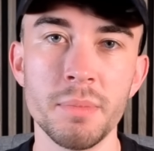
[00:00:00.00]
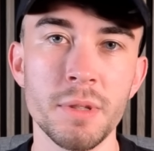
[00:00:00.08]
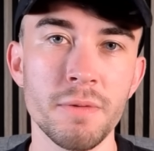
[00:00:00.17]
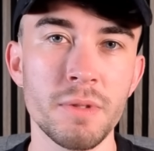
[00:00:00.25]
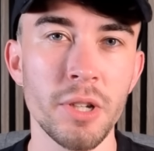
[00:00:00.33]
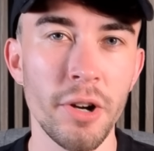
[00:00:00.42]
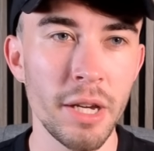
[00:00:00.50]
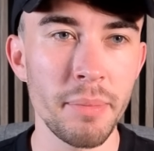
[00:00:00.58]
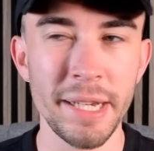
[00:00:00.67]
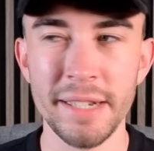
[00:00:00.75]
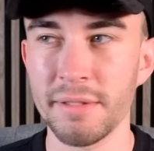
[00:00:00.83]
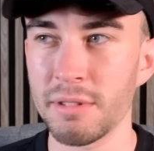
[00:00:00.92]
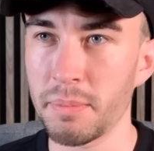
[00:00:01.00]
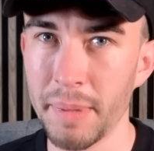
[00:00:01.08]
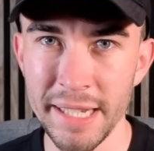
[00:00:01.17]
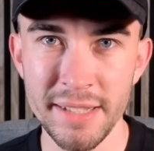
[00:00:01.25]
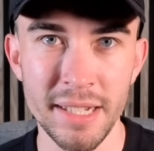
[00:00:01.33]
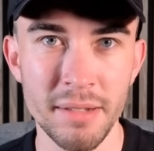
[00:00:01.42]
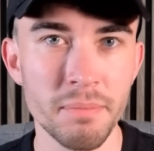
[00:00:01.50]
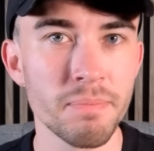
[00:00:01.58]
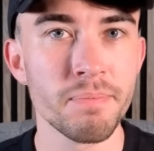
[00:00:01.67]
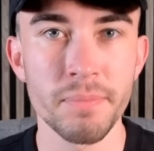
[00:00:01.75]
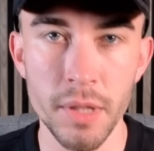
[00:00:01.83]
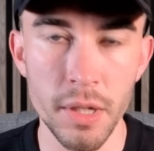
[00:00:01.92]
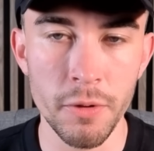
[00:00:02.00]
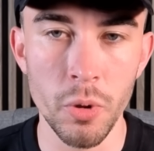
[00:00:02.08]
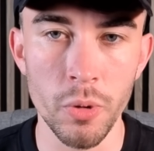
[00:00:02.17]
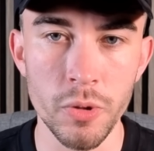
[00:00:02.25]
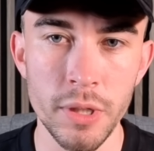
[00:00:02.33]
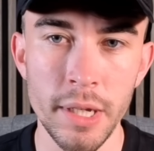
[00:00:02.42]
of timing, spacing, of course.